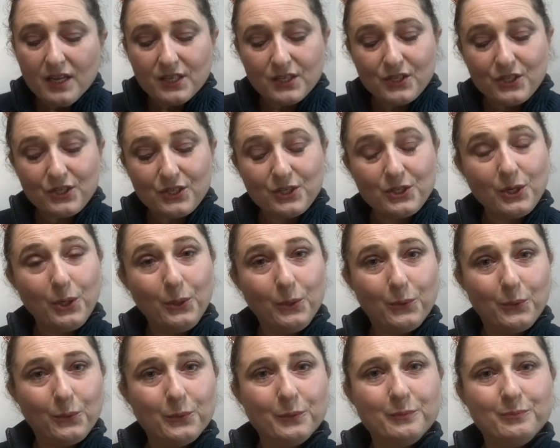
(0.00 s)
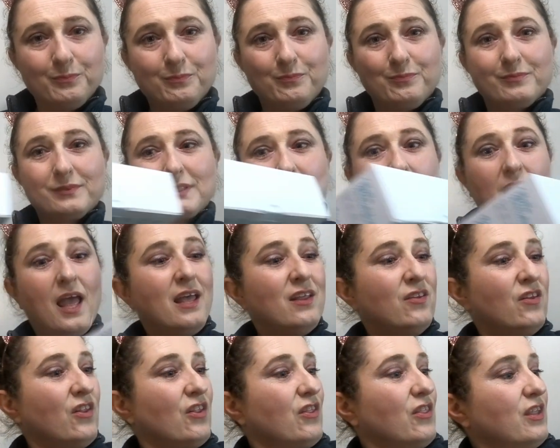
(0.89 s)
So,
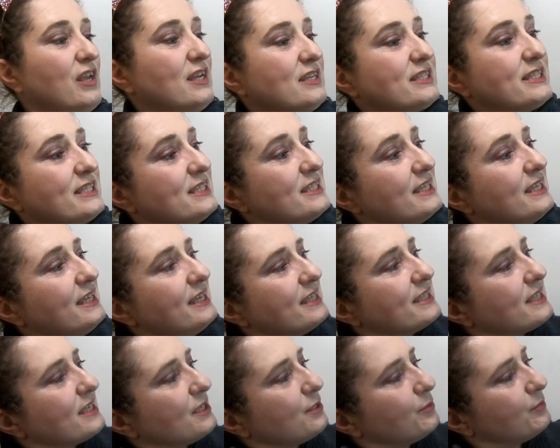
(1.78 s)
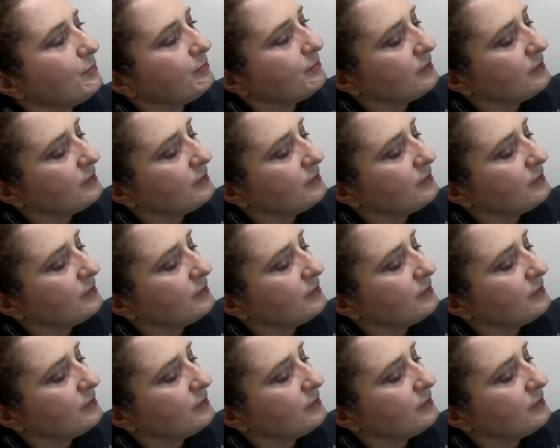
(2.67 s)
and this is it.